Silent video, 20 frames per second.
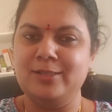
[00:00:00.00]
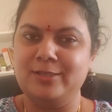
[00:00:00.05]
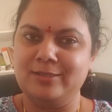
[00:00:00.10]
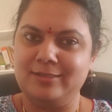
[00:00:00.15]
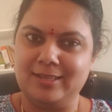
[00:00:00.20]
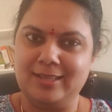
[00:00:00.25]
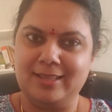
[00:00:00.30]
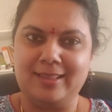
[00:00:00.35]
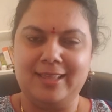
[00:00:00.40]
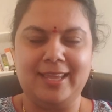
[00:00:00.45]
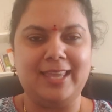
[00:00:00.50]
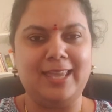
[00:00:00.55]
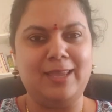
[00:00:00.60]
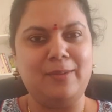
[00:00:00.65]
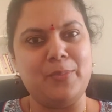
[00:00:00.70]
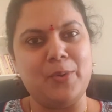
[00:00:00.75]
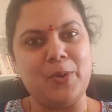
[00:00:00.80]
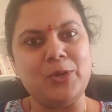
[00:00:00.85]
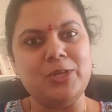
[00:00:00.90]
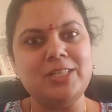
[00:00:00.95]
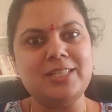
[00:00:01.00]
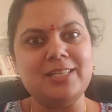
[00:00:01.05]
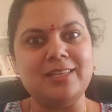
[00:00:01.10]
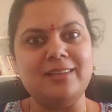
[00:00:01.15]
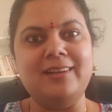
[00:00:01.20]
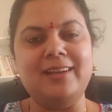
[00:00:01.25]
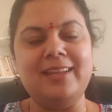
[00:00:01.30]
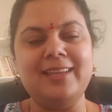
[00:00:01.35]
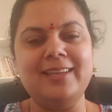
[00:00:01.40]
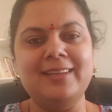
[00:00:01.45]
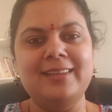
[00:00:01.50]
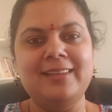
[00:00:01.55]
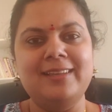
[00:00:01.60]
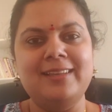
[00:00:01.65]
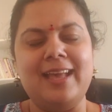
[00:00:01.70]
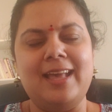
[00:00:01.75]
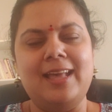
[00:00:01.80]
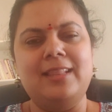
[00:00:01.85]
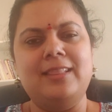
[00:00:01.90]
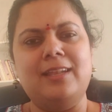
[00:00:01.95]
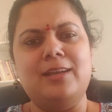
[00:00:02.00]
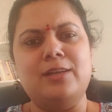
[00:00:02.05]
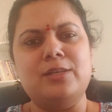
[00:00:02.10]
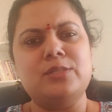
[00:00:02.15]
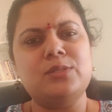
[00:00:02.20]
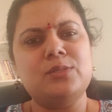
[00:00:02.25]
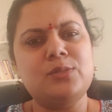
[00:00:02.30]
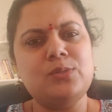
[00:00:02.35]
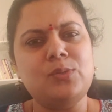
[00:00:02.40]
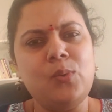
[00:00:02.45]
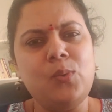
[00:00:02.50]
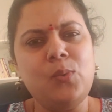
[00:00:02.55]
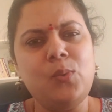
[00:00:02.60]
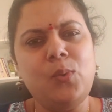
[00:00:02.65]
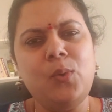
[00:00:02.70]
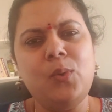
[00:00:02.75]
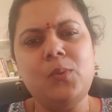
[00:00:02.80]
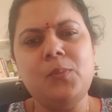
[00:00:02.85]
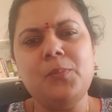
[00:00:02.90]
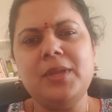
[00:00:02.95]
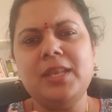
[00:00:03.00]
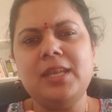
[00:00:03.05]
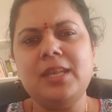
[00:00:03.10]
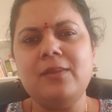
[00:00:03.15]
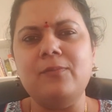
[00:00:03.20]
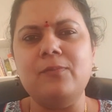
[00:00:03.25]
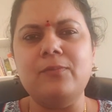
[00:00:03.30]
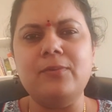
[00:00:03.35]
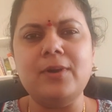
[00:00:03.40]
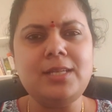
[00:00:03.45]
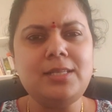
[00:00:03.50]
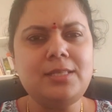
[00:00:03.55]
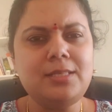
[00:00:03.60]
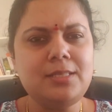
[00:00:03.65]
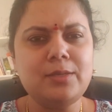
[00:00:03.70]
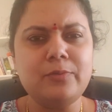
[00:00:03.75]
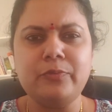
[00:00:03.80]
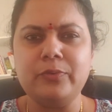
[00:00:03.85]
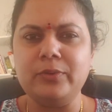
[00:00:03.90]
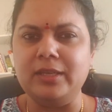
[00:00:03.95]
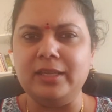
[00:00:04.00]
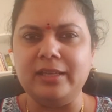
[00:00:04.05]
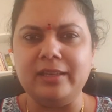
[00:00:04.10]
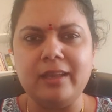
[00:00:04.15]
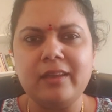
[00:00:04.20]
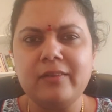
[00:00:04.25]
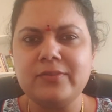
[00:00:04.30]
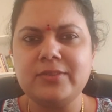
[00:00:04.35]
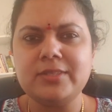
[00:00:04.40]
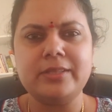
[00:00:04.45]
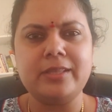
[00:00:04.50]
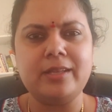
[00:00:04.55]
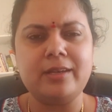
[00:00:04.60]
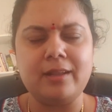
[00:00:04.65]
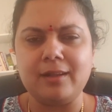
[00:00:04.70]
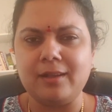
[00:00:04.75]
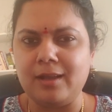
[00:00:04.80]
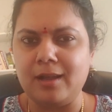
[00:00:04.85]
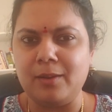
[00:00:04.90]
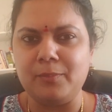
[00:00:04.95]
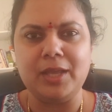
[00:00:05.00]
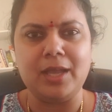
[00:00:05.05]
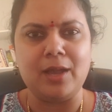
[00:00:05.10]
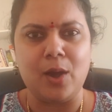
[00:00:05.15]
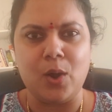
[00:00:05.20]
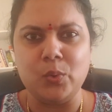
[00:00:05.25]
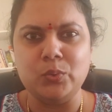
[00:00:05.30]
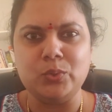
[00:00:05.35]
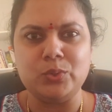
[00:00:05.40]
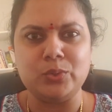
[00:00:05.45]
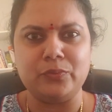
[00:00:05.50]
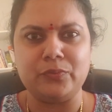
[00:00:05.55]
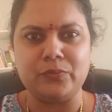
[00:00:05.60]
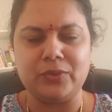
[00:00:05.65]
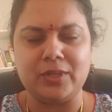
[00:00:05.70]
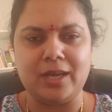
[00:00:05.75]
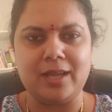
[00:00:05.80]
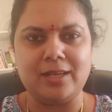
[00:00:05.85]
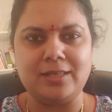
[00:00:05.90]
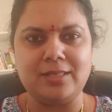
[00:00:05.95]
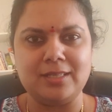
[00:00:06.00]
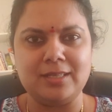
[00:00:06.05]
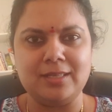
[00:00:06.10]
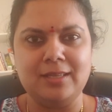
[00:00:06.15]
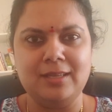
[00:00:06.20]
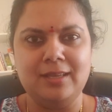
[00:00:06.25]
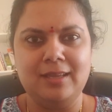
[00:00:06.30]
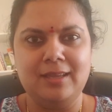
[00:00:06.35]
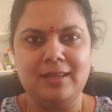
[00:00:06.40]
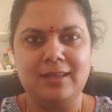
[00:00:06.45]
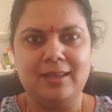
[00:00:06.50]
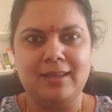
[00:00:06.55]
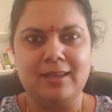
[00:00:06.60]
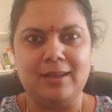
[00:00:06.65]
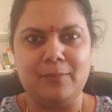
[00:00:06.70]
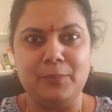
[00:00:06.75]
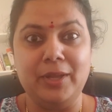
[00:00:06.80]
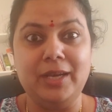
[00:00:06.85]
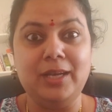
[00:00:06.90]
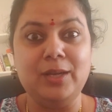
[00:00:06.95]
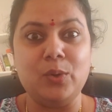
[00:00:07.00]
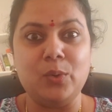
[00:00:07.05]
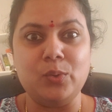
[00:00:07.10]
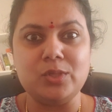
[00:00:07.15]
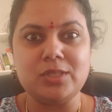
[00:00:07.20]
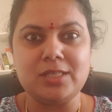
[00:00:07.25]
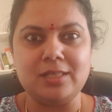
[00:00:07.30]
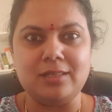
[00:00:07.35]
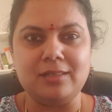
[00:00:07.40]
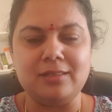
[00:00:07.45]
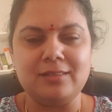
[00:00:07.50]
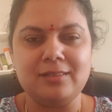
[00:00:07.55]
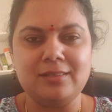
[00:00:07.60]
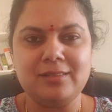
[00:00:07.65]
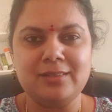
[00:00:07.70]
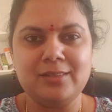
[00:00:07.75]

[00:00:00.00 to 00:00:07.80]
So they keep on churning. And there are so many wonderful gifts that are coming out of that milk ocean.